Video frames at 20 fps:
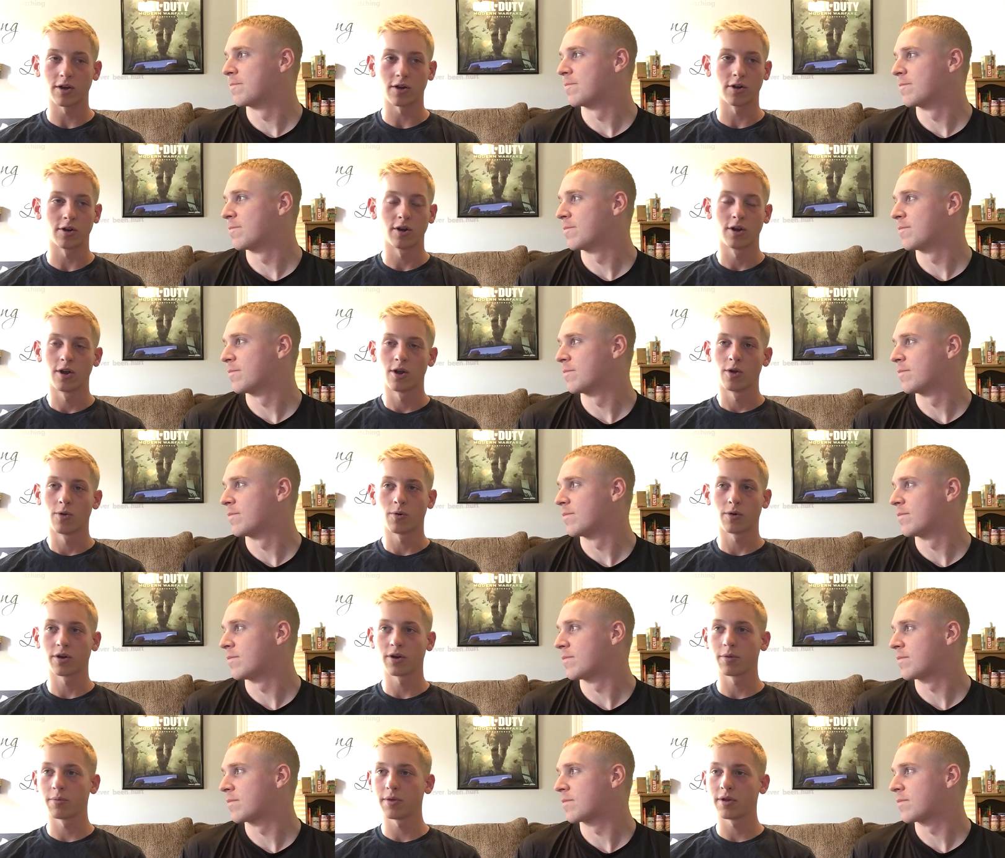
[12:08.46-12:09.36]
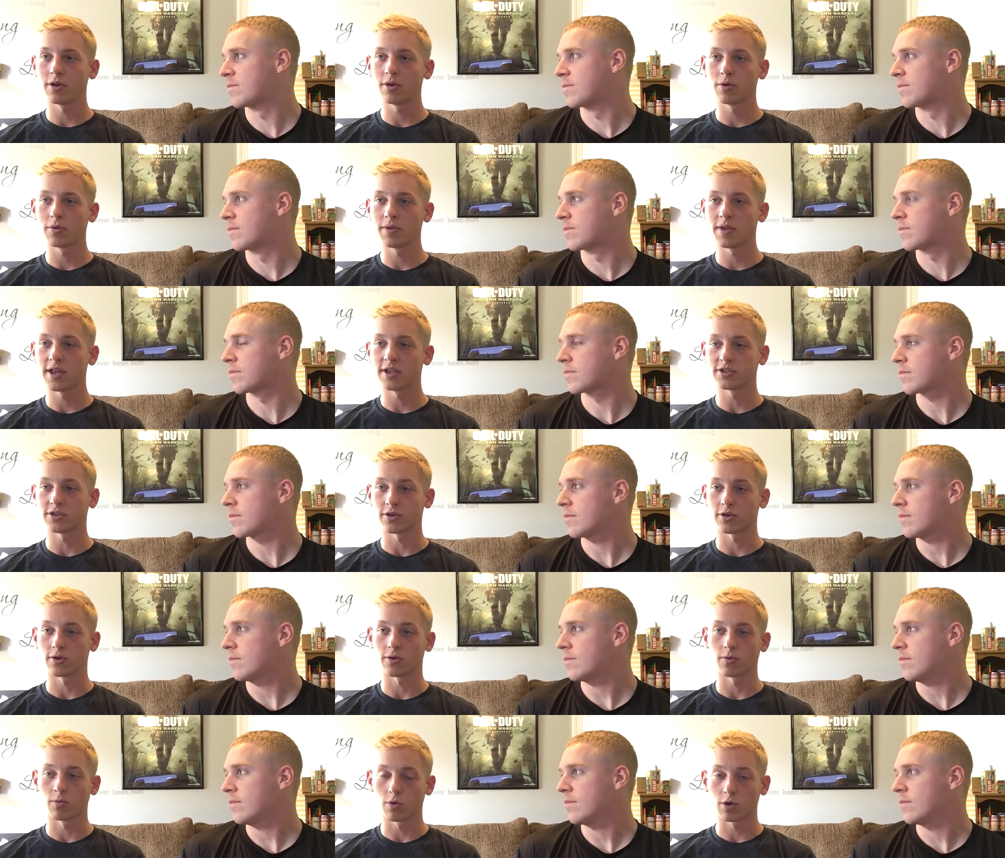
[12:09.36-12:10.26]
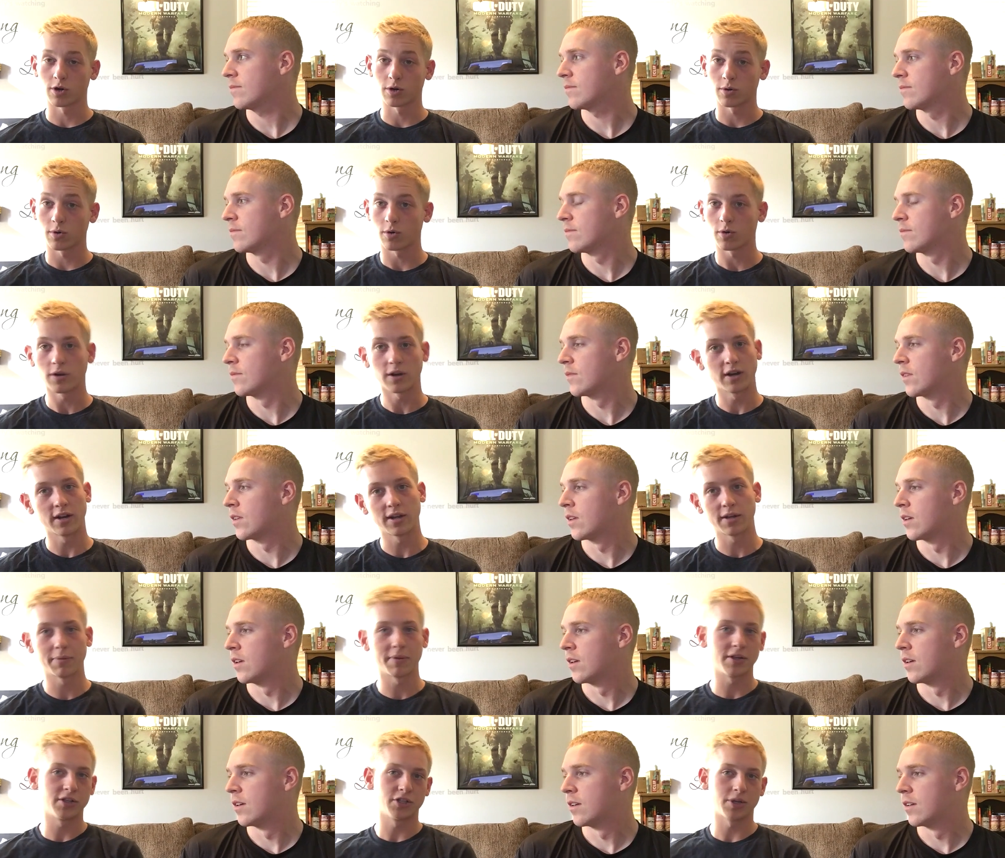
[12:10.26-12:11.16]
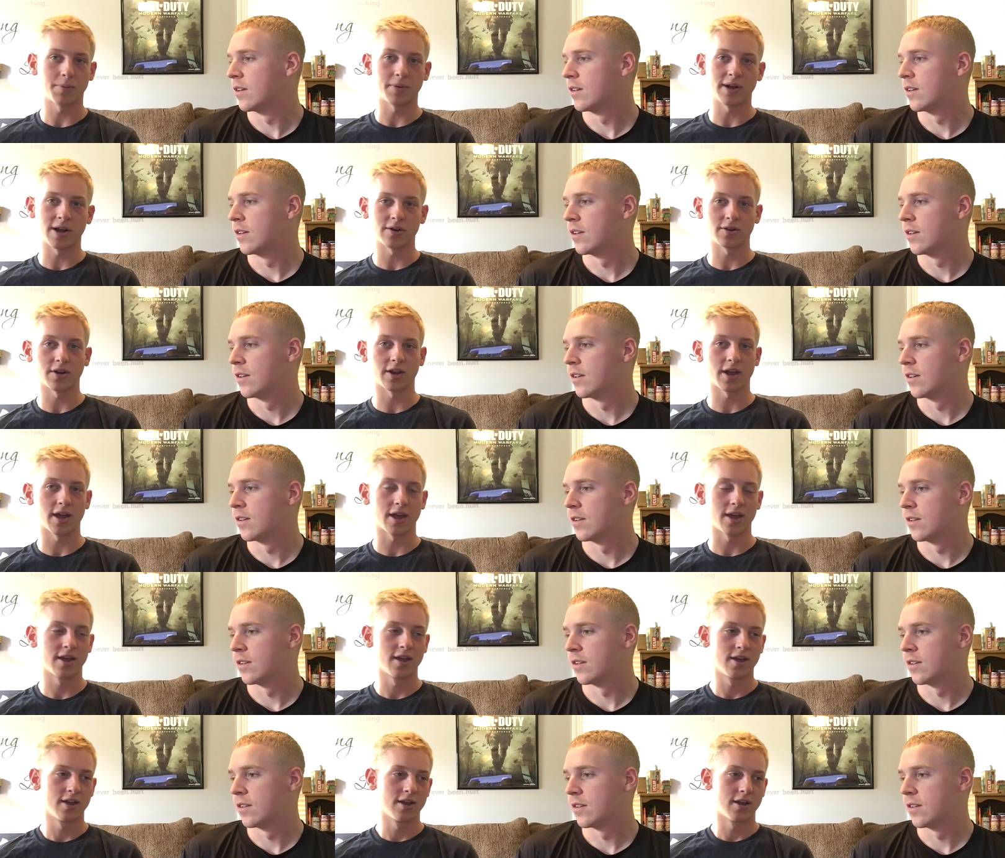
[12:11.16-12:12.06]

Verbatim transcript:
Speaker 1: blah, or we're gonna be doing this, or we're gonna be shipping out today.